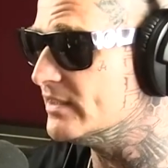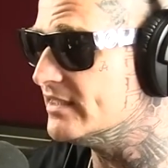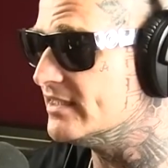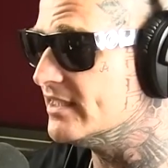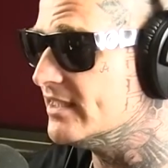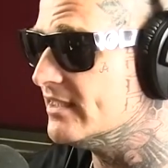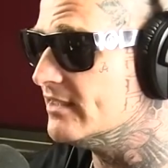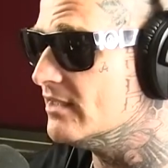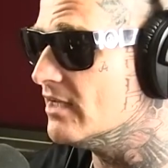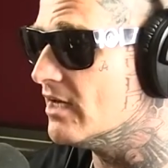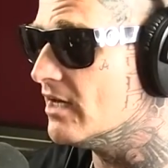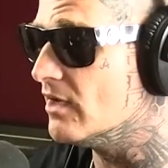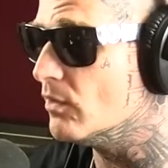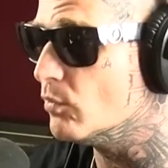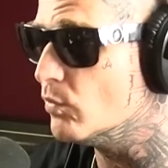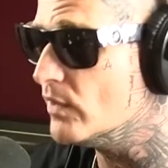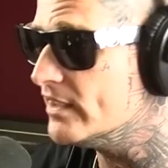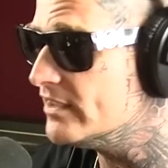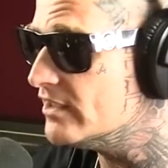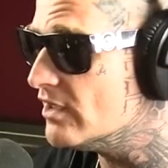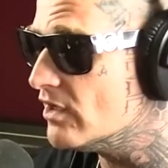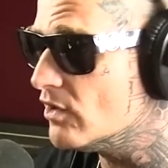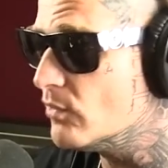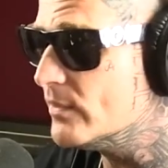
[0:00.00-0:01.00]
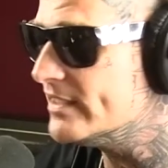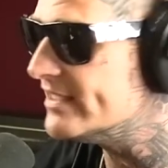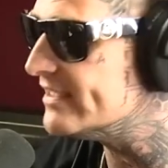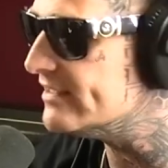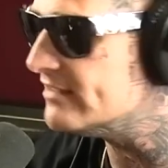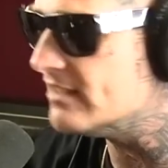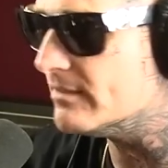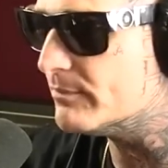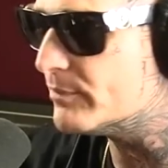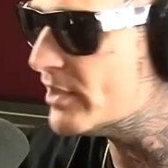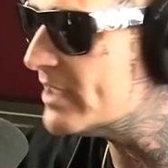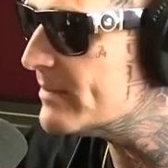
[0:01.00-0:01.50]
We did window. We
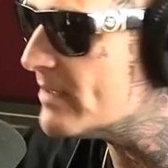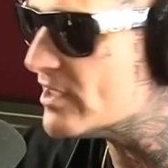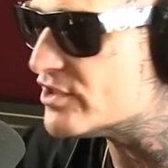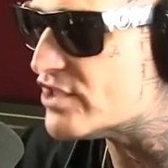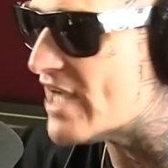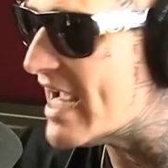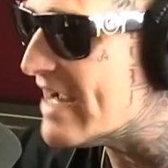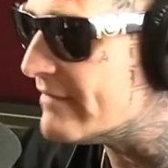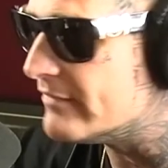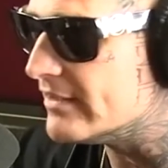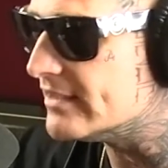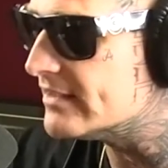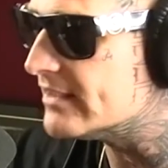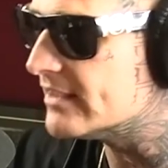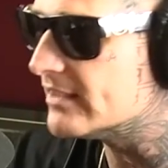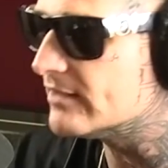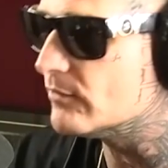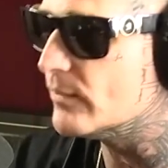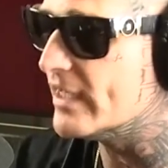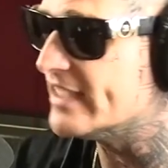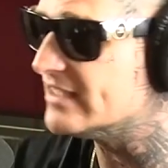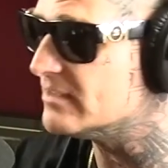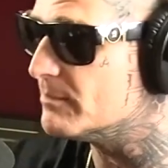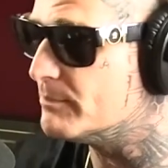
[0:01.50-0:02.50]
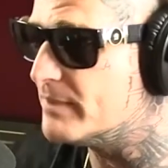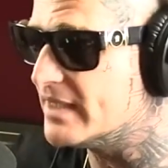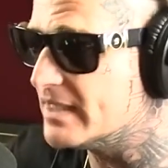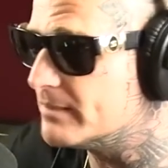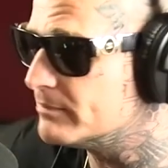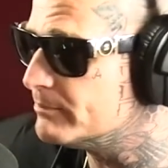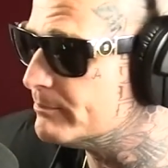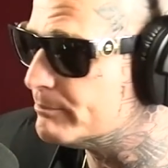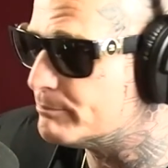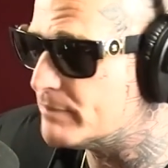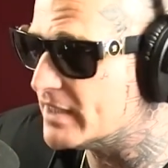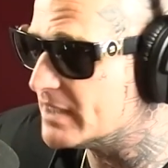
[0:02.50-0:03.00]
did pretty much everything. We had the
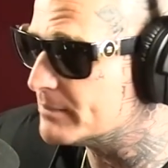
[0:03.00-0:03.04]
big